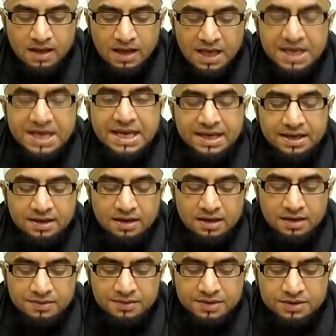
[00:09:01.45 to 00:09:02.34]
and
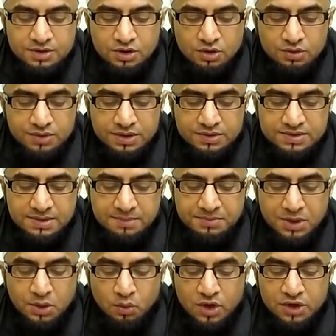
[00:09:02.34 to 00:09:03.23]

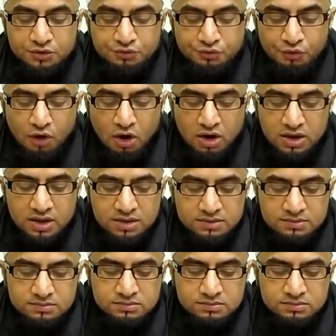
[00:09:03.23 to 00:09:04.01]
something went wrong